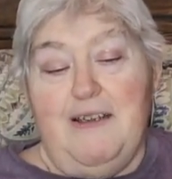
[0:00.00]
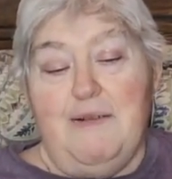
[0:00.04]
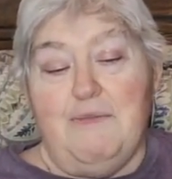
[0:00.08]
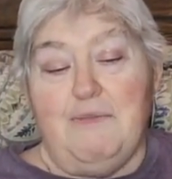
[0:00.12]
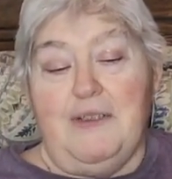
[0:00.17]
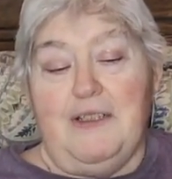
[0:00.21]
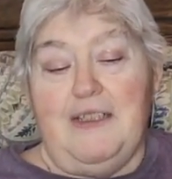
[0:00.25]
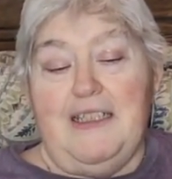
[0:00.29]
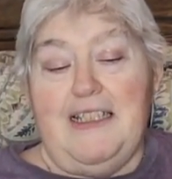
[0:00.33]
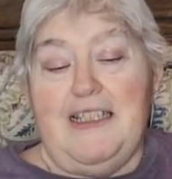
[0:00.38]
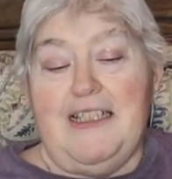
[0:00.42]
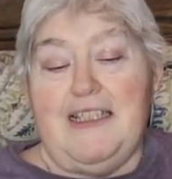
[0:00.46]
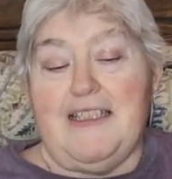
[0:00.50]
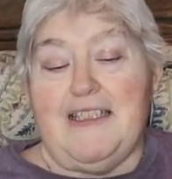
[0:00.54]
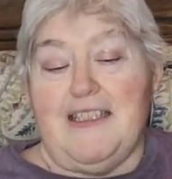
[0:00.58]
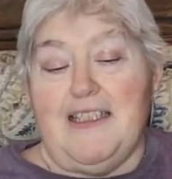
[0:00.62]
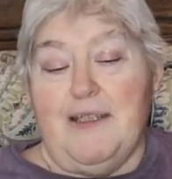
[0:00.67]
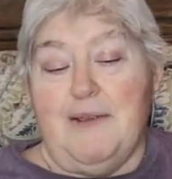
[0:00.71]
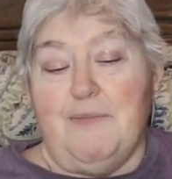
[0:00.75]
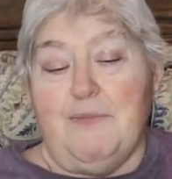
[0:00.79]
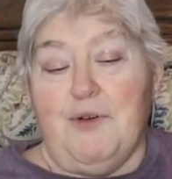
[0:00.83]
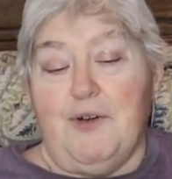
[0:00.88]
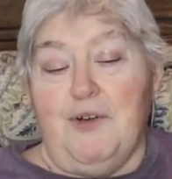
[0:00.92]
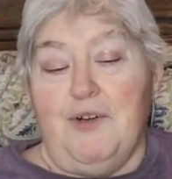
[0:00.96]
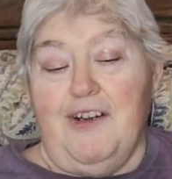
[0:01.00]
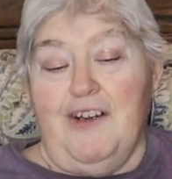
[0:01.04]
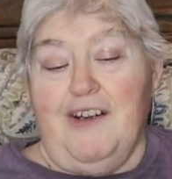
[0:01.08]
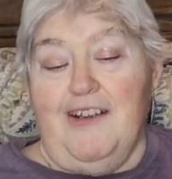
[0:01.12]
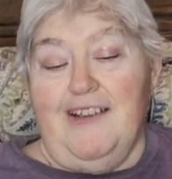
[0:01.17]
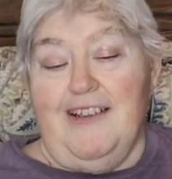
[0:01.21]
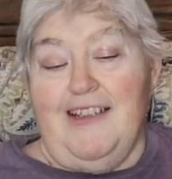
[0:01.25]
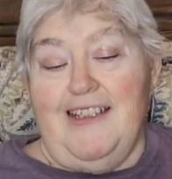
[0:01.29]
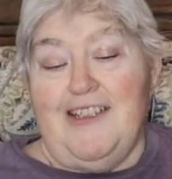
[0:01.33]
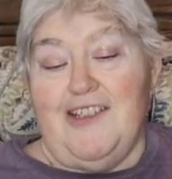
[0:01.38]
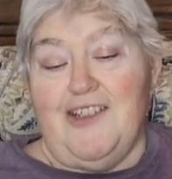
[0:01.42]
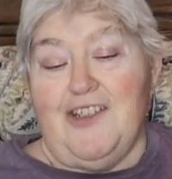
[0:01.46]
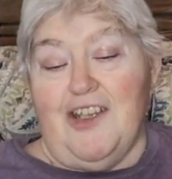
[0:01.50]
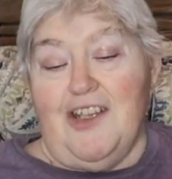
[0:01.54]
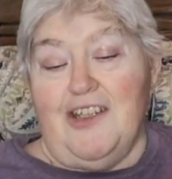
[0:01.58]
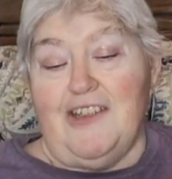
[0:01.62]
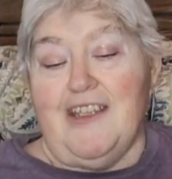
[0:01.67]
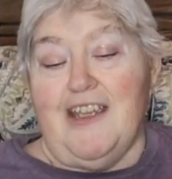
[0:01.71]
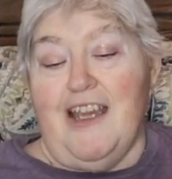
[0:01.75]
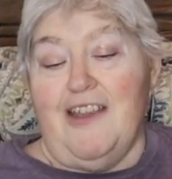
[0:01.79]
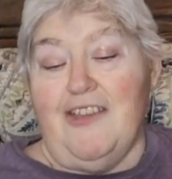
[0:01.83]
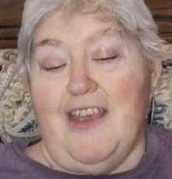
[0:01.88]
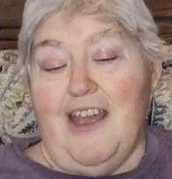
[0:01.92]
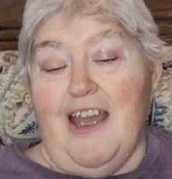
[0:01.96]
Police temporarily shut
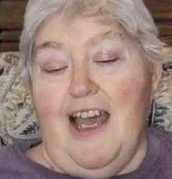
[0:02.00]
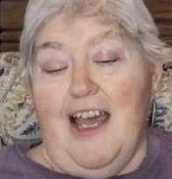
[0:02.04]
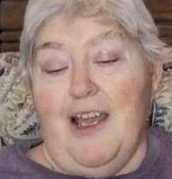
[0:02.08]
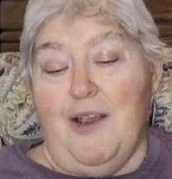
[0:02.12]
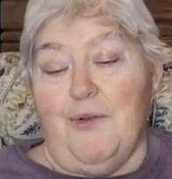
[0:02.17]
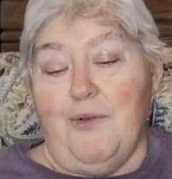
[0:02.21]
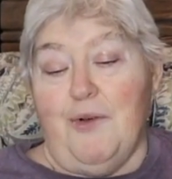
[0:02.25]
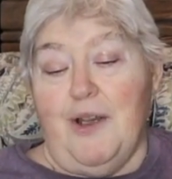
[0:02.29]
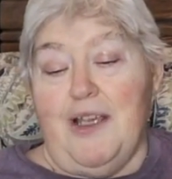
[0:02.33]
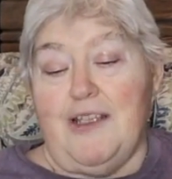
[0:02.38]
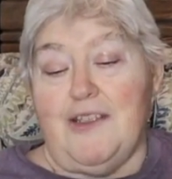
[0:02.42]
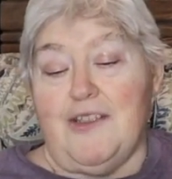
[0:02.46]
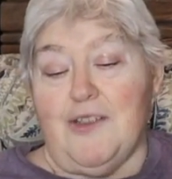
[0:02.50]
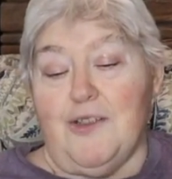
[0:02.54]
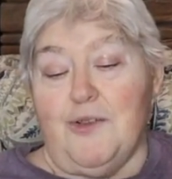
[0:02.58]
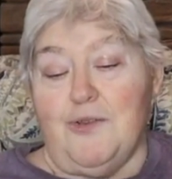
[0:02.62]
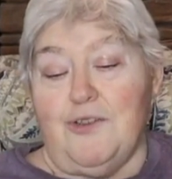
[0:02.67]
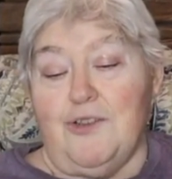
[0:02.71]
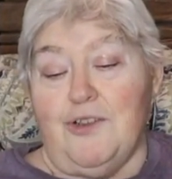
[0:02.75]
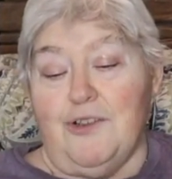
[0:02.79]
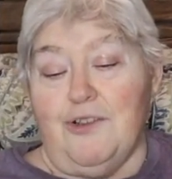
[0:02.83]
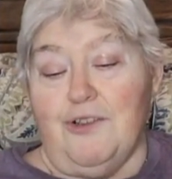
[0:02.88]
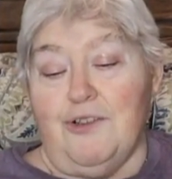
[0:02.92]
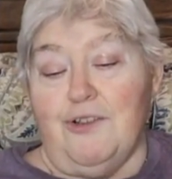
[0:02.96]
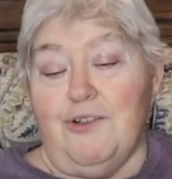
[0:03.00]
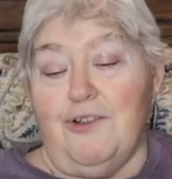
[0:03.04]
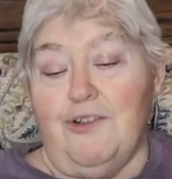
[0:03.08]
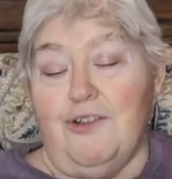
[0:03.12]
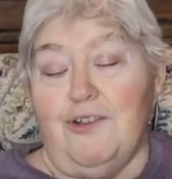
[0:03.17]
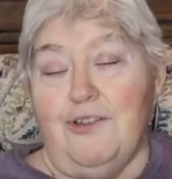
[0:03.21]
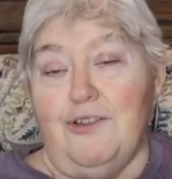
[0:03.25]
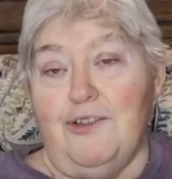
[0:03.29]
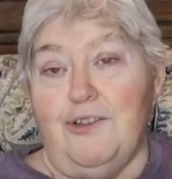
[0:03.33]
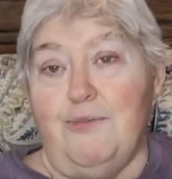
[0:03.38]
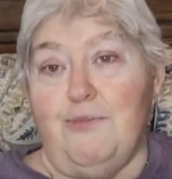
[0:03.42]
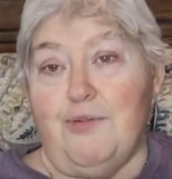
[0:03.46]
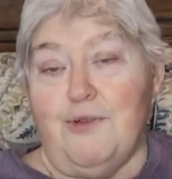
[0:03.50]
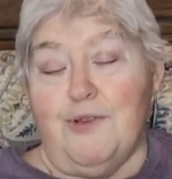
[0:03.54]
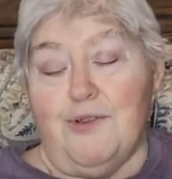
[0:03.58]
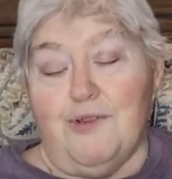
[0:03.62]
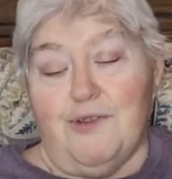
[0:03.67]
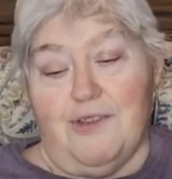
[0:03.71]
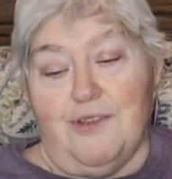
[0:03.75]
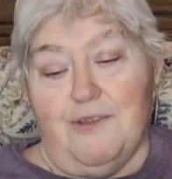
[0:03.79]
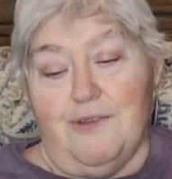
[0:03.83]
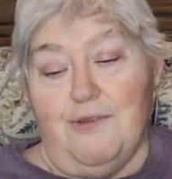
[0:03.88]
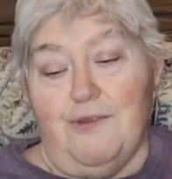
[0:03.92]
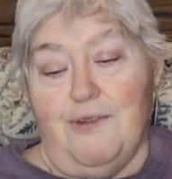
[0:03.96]
down the highway so Turner could
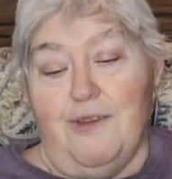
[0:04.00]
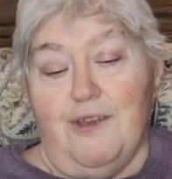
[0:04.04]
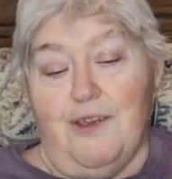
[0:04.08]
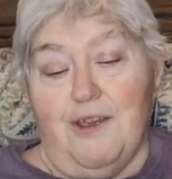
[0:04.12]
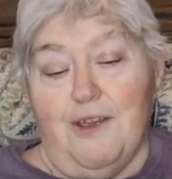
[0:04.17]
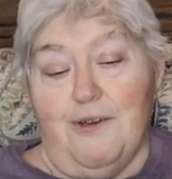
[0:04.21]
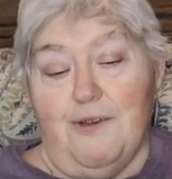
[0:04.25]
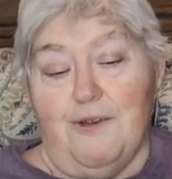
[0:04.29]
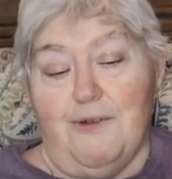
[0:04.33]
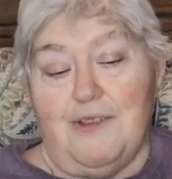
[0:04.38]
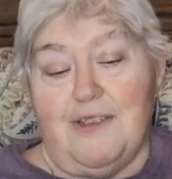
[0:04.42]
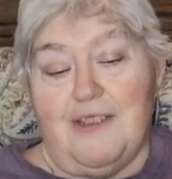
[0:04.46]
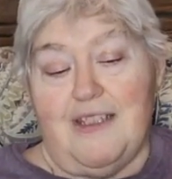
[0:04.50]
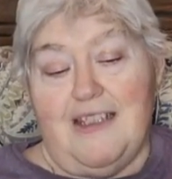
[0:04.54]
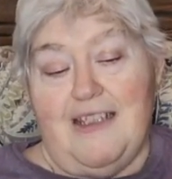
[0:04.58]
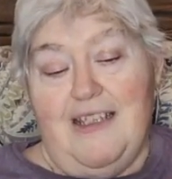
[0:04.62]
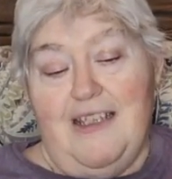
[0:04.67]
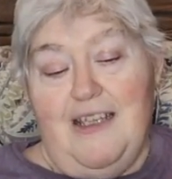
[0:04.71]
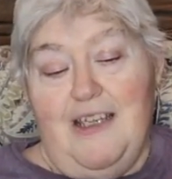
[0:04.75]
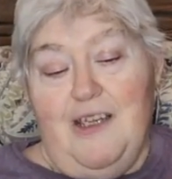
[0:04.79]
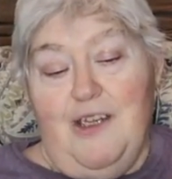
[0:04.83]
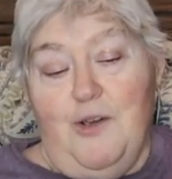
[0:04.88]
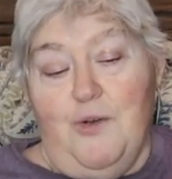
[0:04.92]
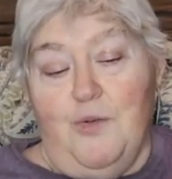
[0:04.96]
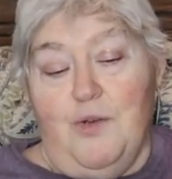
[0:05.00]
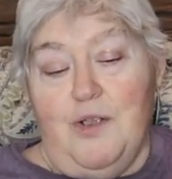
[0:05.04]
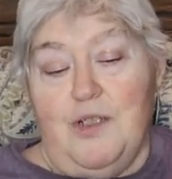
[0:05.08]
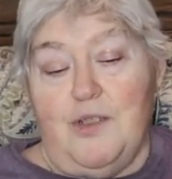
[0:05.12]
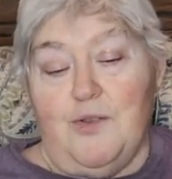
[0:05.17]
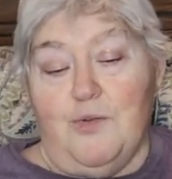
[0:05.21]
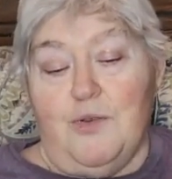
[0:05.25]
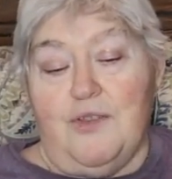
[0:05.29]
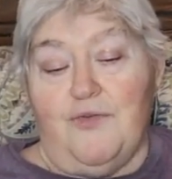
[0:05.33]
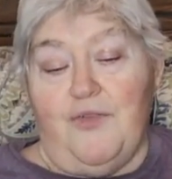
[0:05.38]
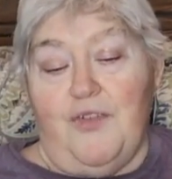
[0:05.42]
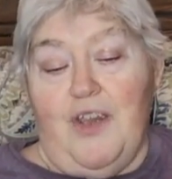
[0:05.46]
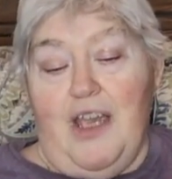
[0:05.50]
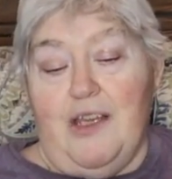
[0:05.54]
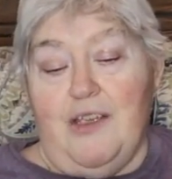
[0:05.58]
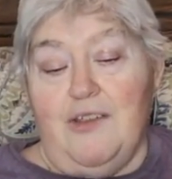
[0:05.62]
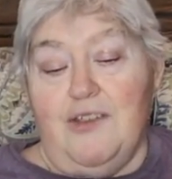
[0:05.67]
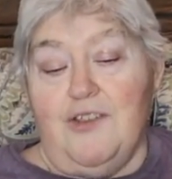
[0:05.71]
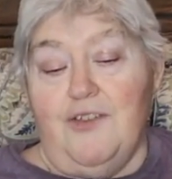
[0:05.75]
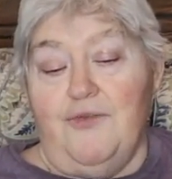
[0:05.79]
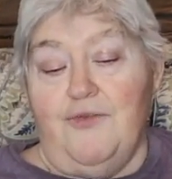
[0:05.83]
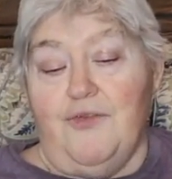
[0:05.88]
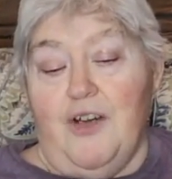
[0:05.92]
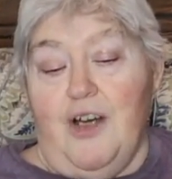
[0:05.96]
pursue the goat, which was found to have